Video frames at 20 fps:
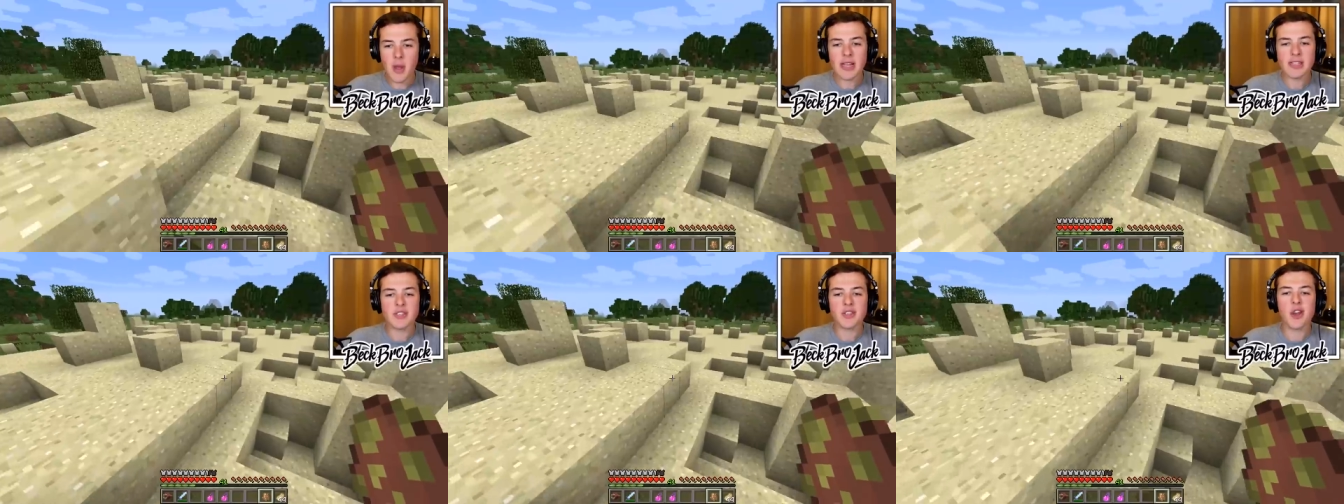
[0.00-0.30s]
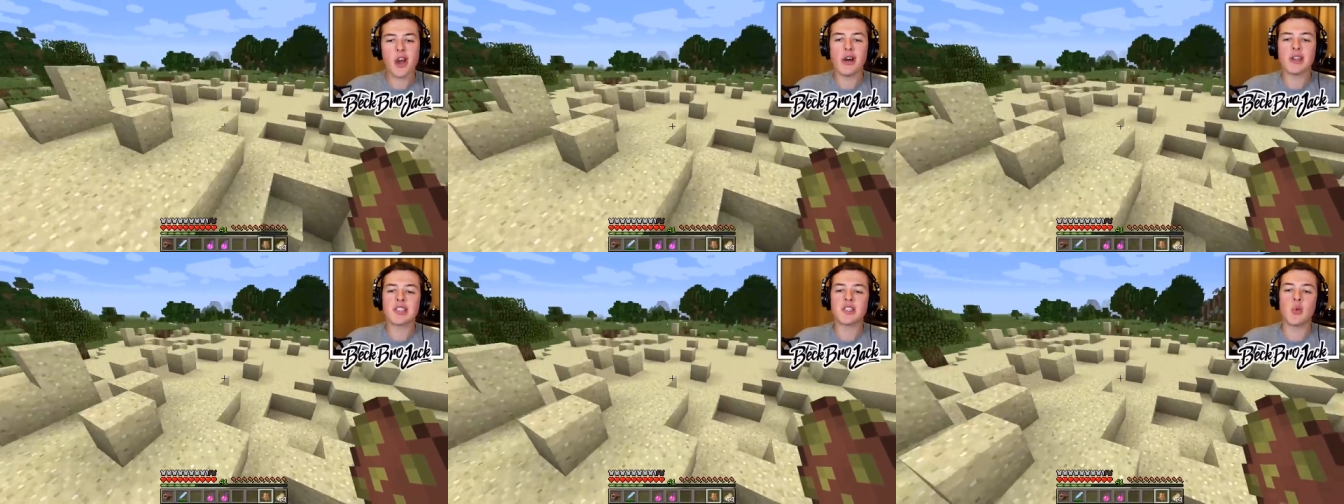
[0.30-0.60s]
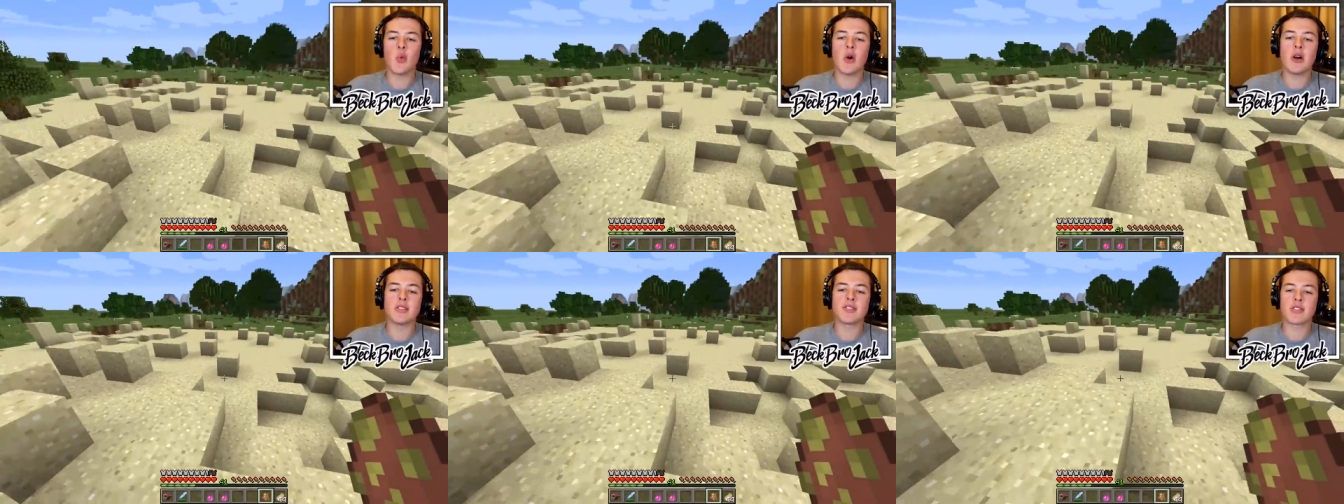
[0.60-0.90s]
Bessie
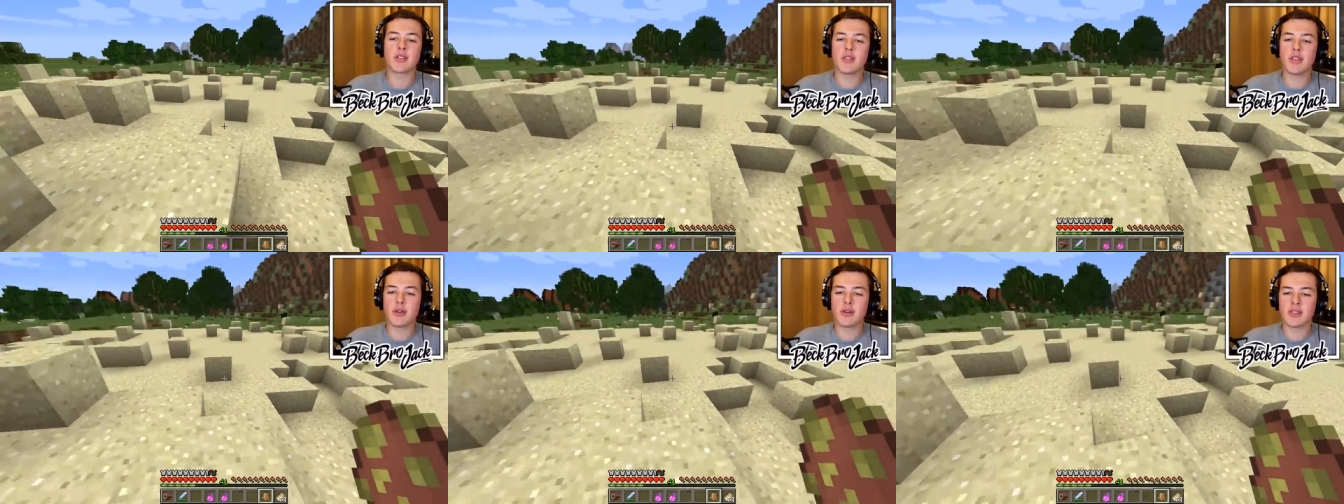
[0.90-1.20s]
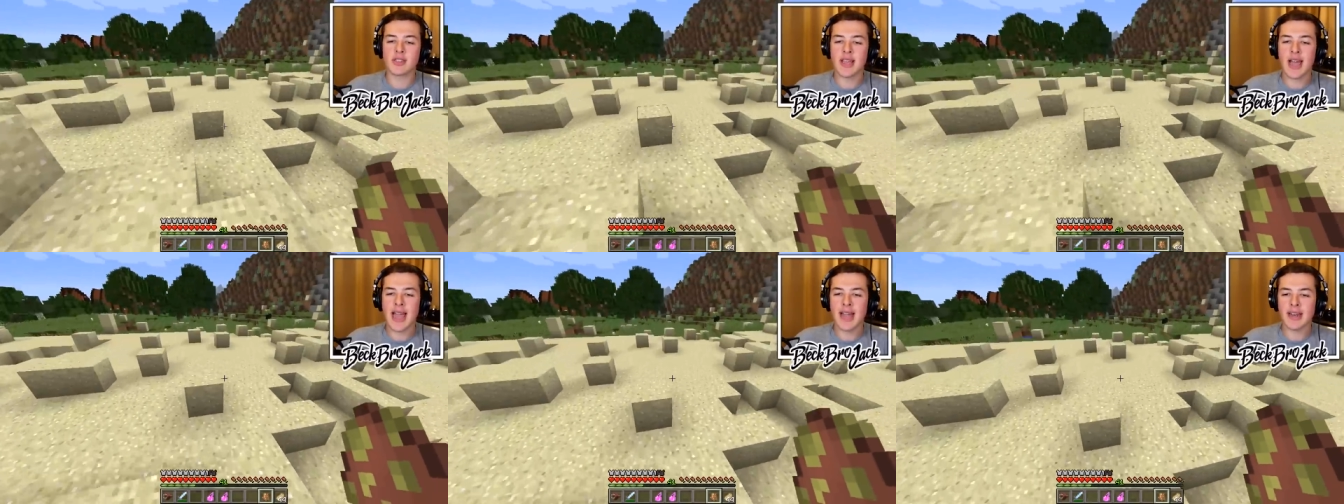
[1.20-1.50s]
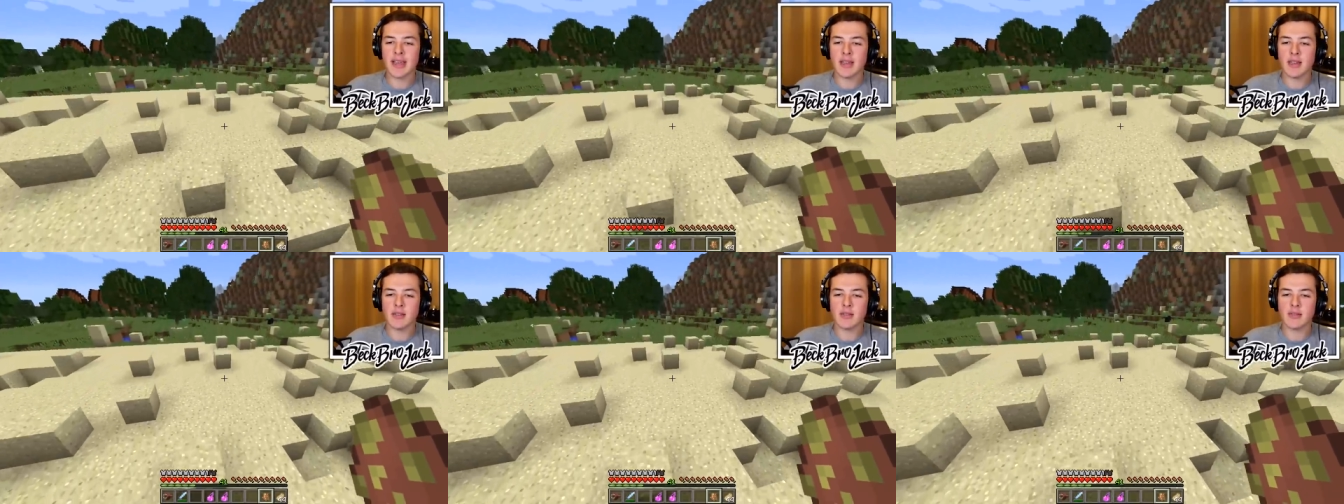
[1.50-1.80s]
also wants a little
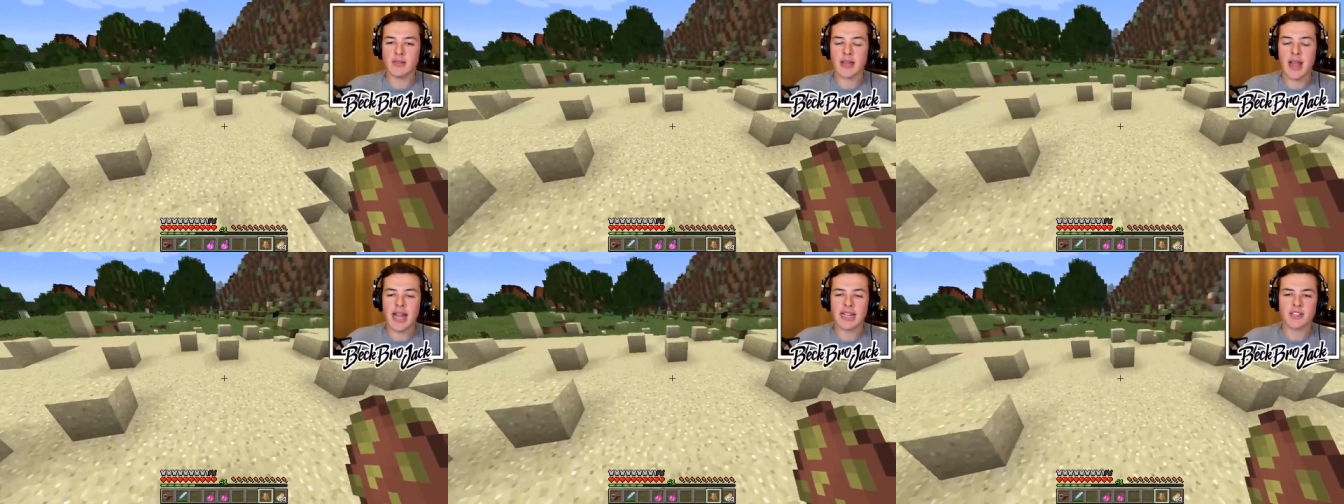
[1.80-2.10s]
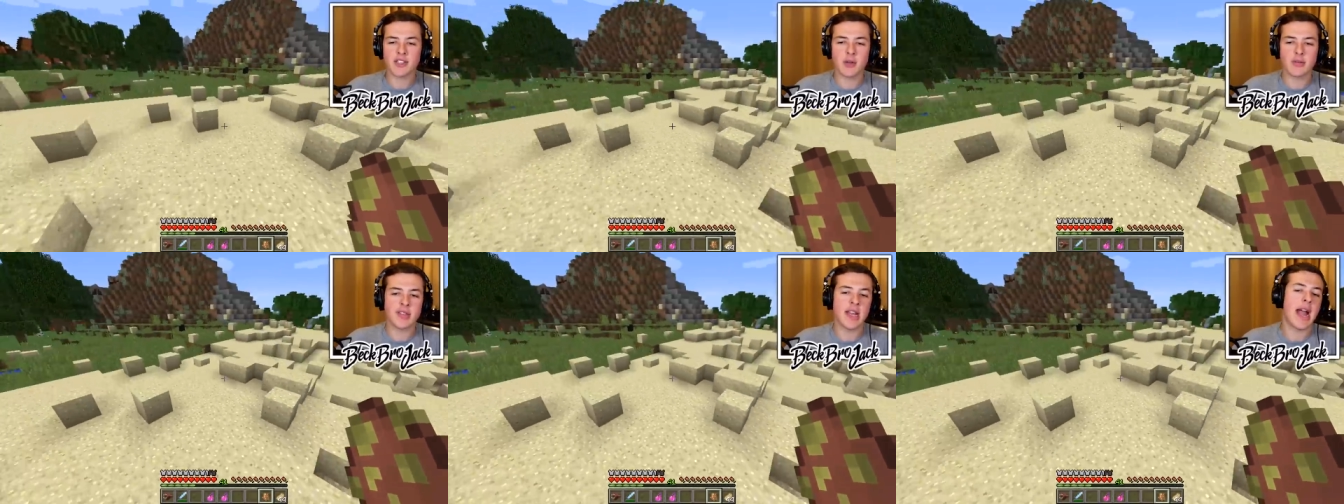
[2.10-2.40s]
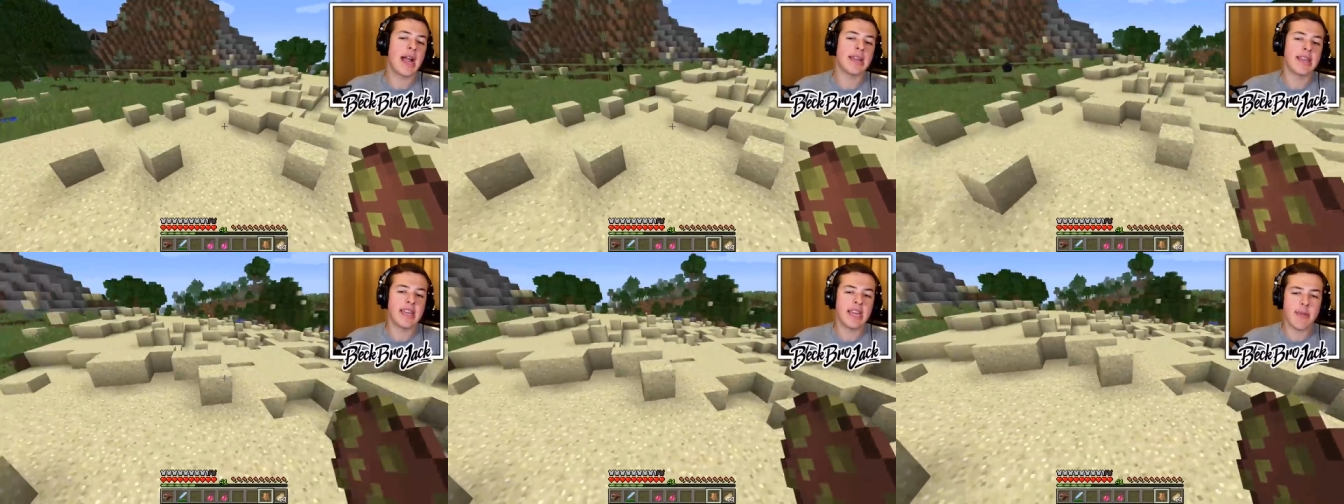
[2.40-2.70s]
tiny, not so
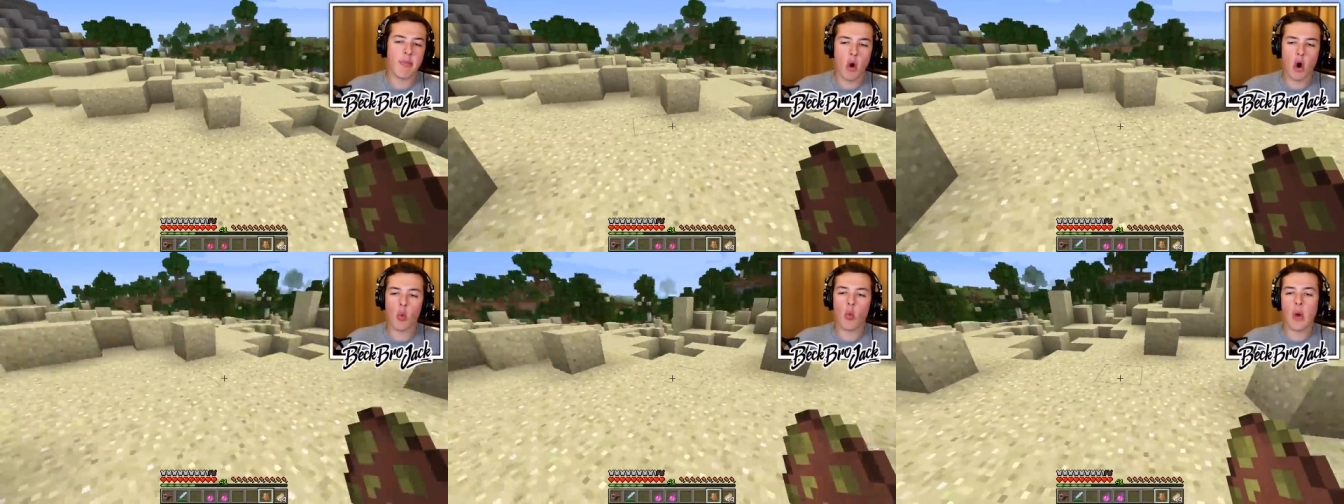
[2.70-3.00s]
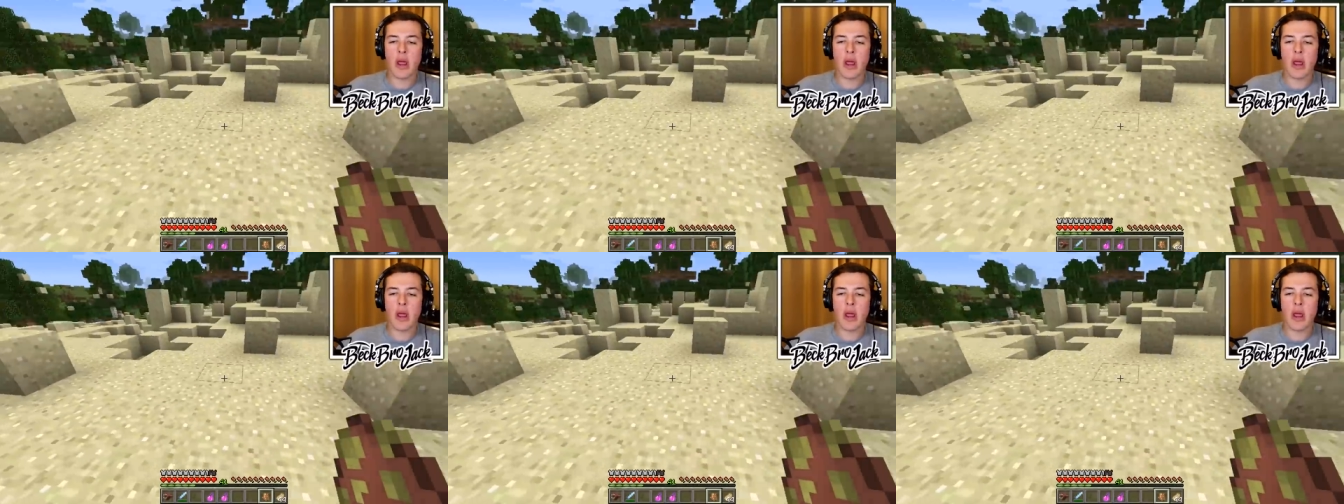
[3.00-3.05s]
tiny anymore